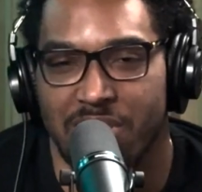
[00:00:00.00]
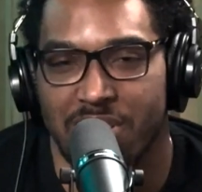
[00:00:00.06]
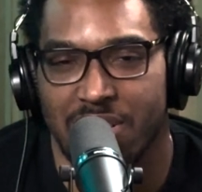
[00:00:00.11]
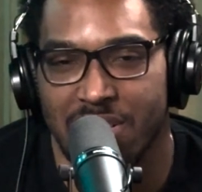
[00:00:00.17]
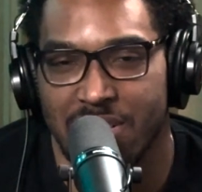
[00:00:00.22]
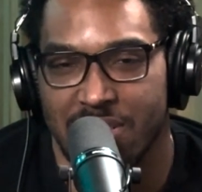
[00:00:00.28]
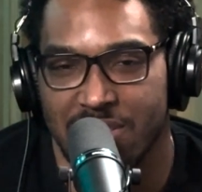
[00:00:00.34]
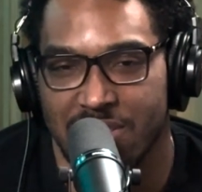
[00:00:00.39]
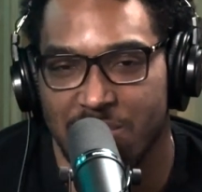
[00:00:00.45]

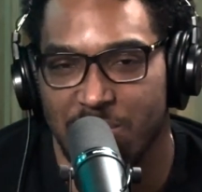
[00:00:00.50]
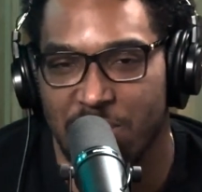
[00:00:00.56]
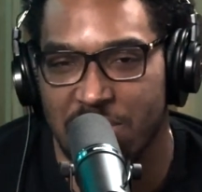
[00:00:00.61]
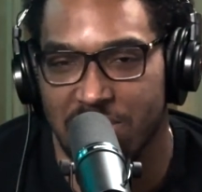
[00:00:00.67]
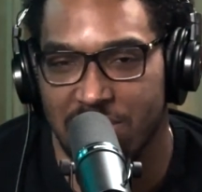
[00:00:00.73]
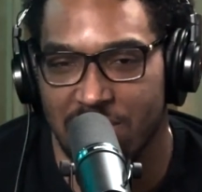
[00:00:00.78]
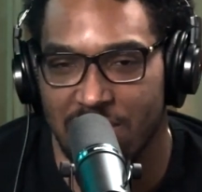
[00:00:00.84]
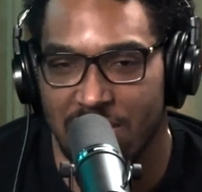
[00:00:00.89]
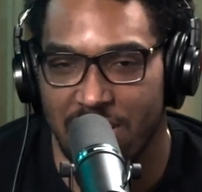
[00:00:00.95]
a
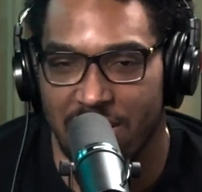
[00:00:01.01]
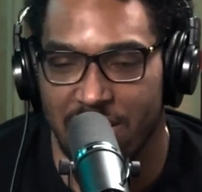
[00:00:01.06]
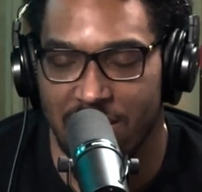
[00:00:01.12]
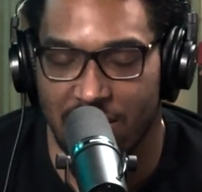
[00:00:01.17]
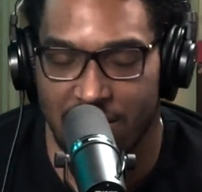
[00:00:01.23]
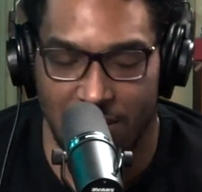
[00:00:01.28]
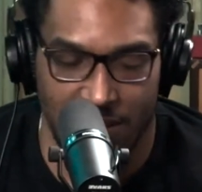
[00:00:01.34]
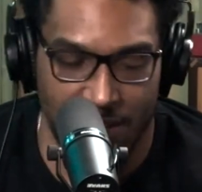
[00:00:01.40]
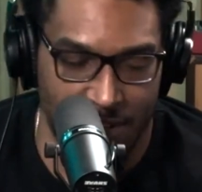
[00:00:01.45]
special at
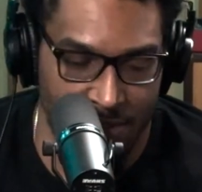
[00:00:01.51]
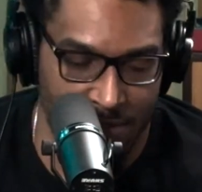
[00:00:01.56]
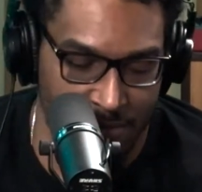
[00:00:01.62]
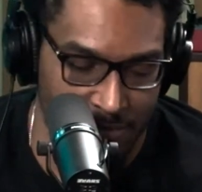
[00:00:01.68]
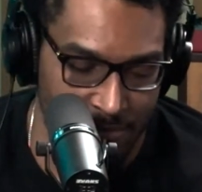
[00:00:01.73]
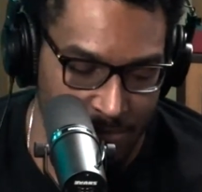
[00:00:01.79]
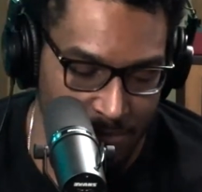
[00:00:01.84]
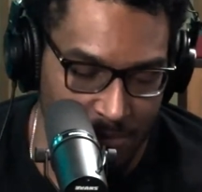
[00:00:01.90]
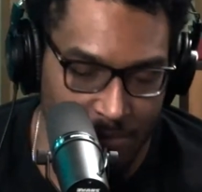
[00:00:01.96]

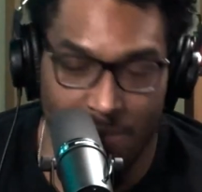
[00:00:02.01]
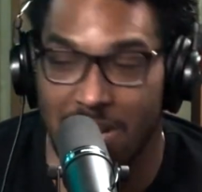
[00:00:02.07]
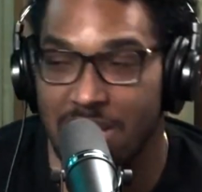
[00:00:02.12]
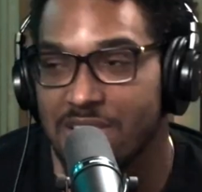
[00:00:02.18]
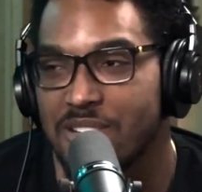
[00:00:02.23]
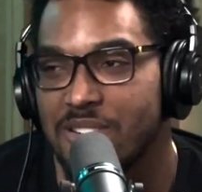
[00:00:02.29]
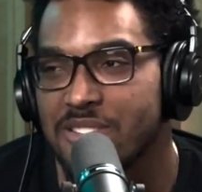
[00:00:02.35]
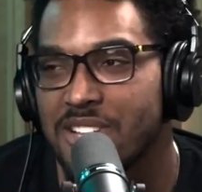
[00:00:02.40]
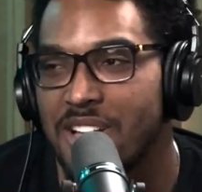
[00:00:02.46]

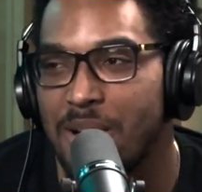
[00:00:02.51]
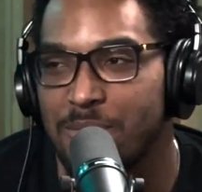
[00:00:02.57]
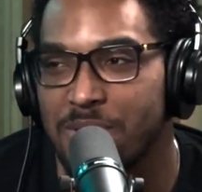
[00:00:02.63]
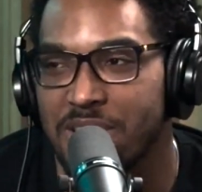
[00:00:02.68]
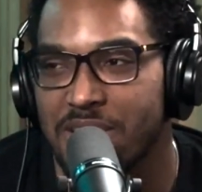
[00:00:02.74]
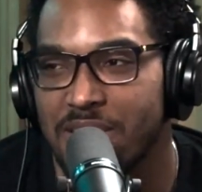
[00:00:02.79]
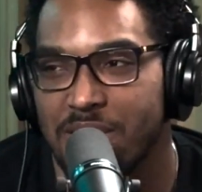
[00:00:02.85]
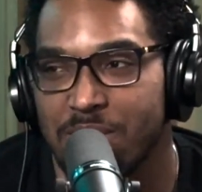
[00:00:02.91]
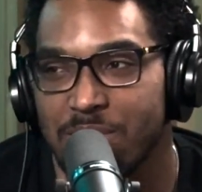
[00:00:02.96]
Roscoe's
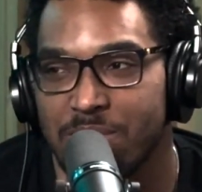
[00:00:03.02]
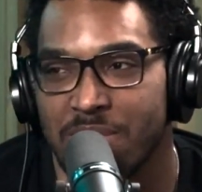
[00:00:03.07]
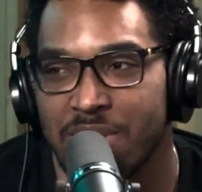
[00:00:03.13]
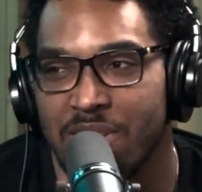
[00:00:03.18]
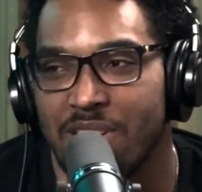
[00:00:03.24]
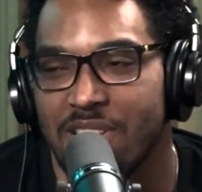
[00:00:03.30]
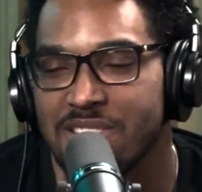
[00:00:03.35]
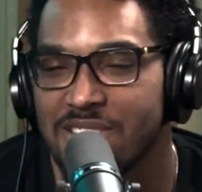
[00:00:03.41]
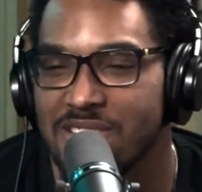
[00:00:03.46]
Comedy Club in
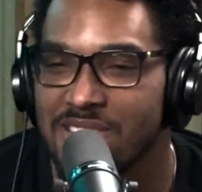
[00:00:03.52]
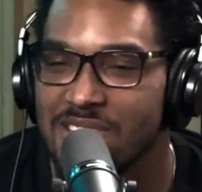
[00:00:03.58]
Austin.